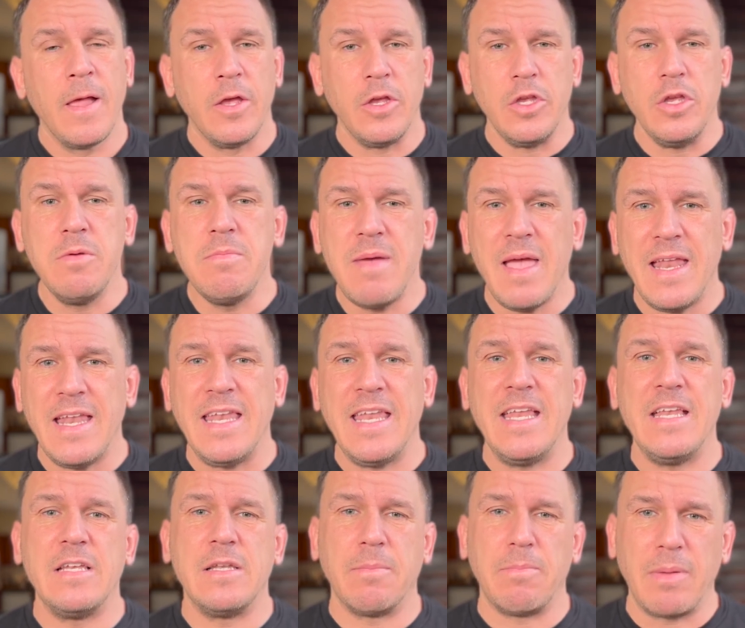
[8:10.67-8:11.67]
you may
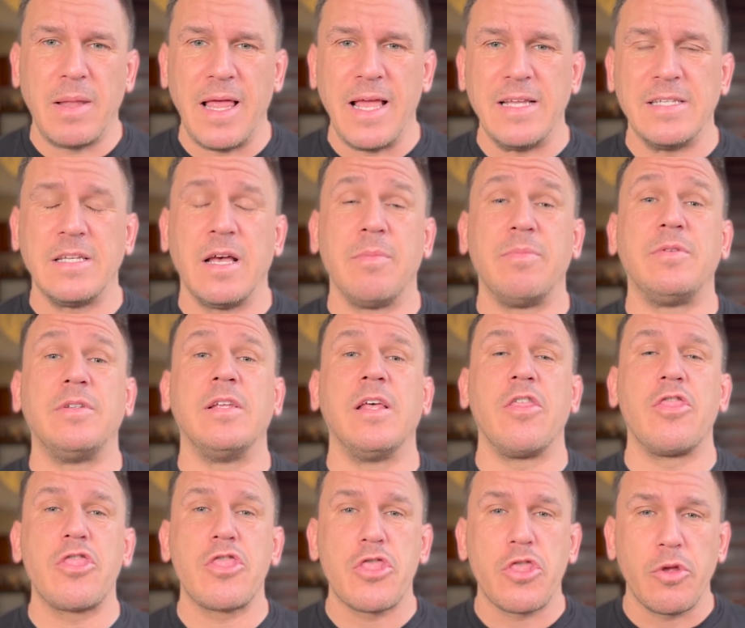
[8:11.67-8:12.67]
need to place up to
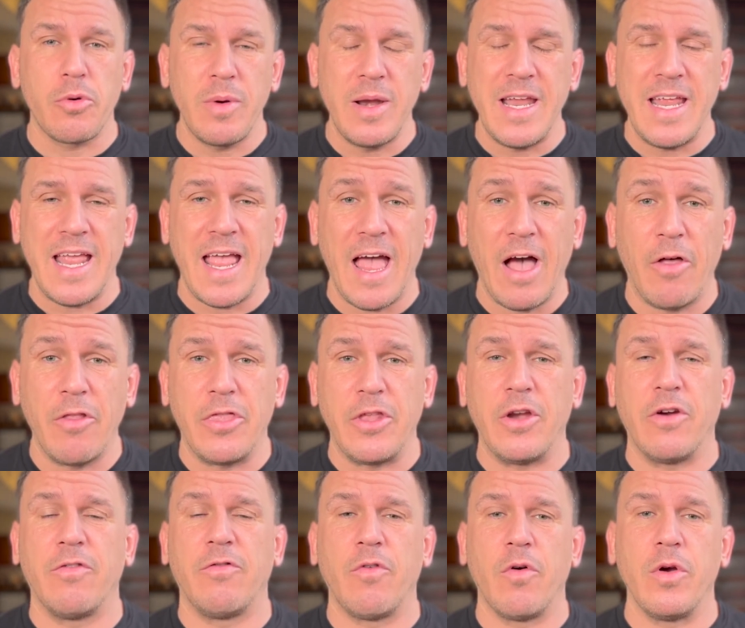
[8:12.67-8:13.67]
three
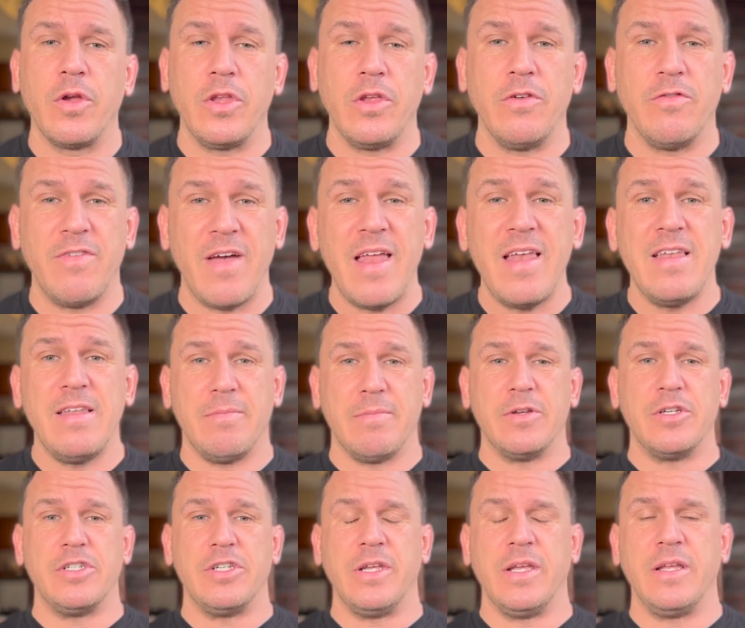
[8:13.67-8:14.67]
Healthier For You vending
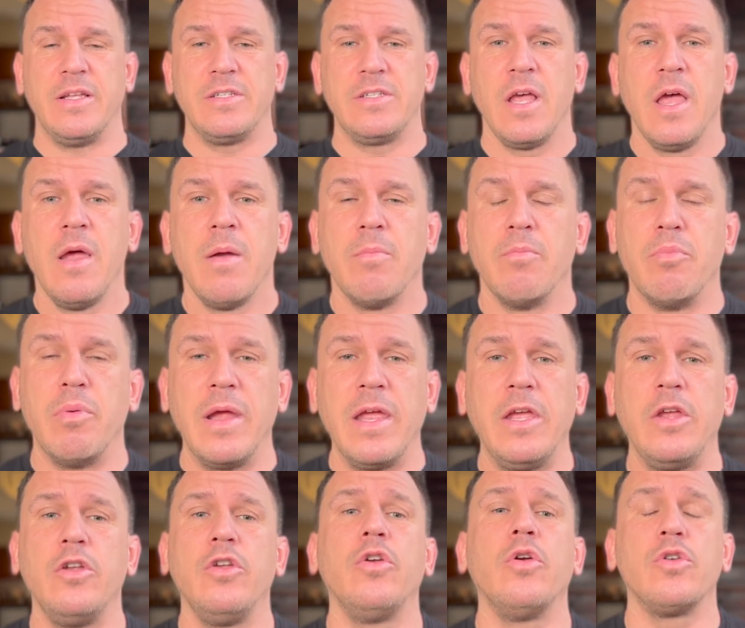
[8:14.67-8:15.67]
machines,
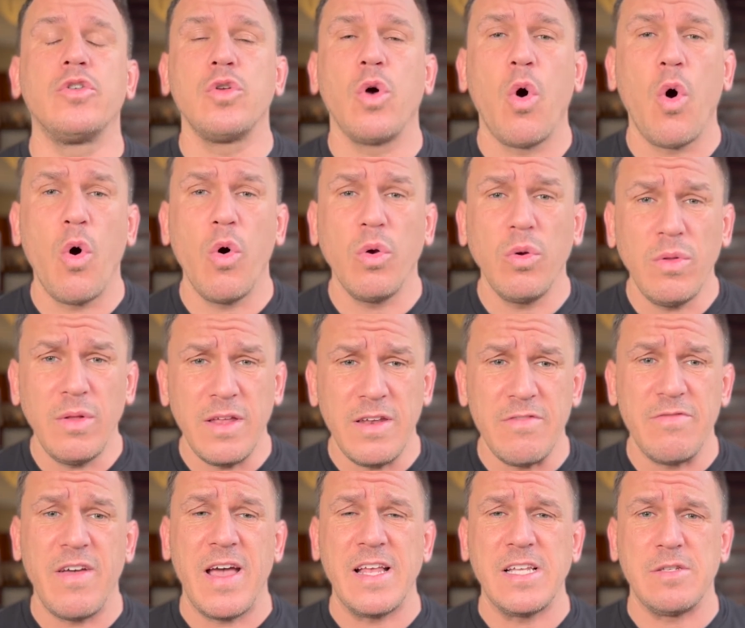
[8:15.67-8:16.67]
bringing your total
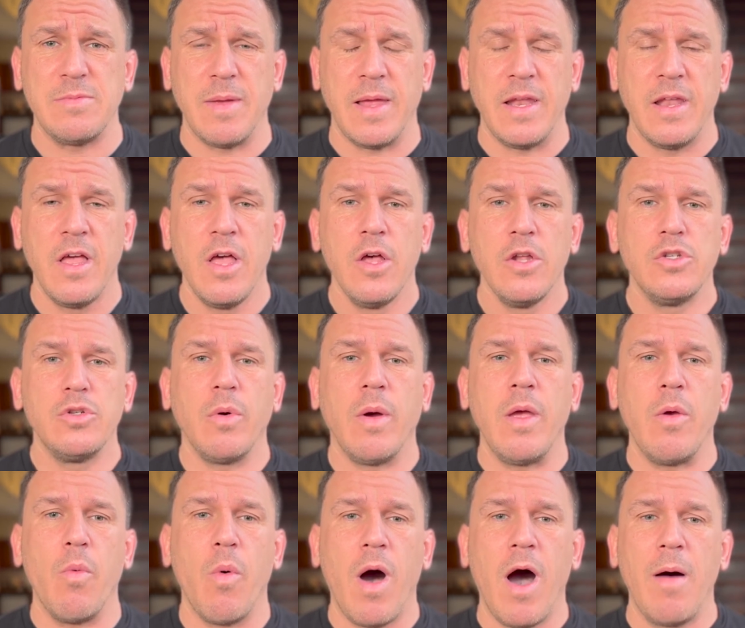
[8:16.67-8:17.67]
investment to a
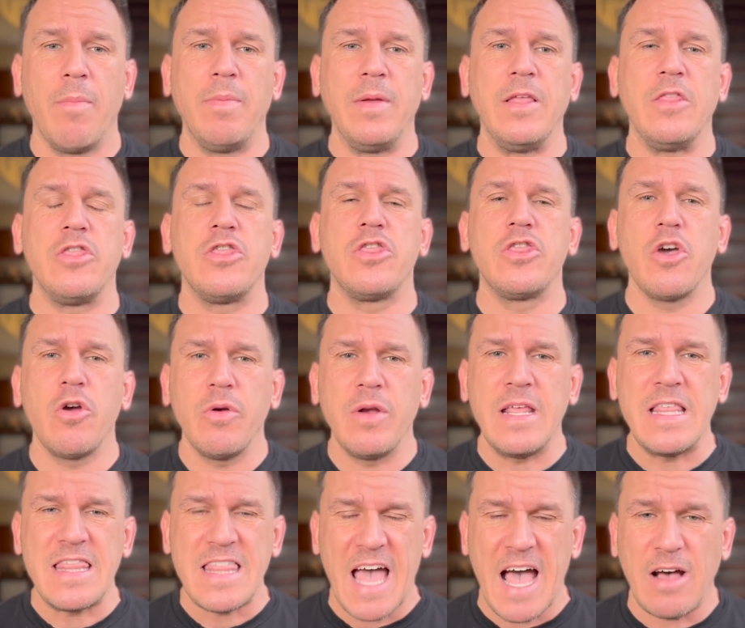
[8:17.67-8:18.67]
whopping
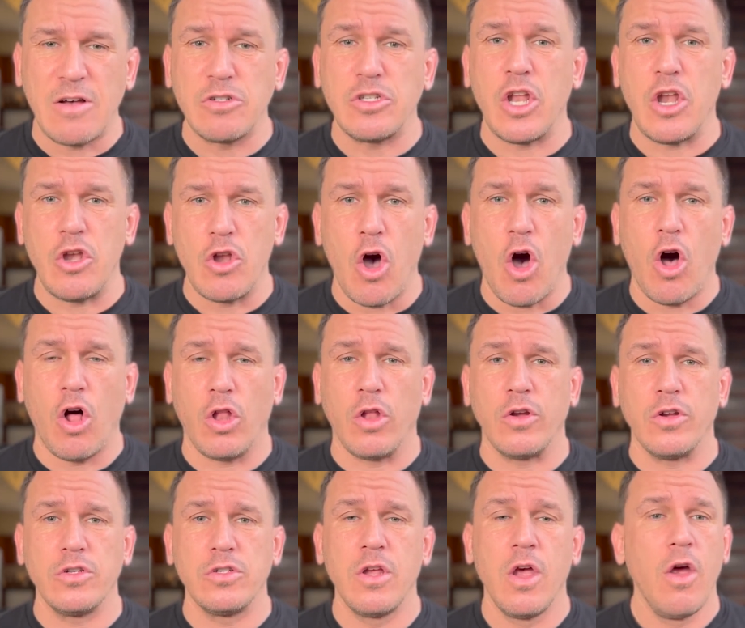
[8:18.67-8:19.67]

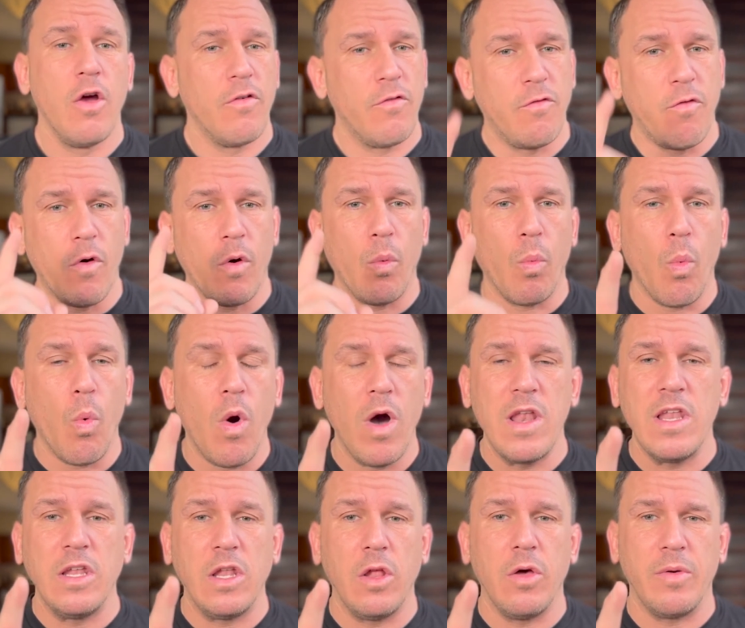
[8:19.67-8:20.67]
$30,000 for
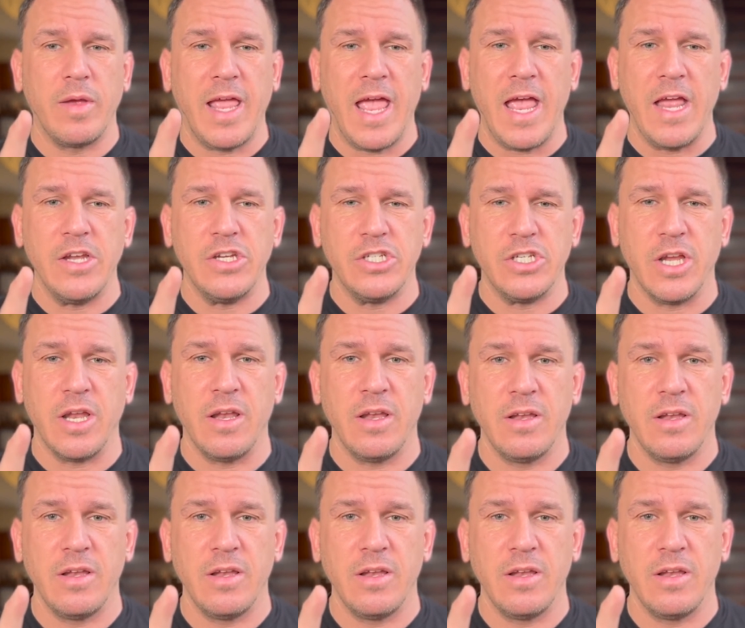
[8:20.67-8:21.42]
one location.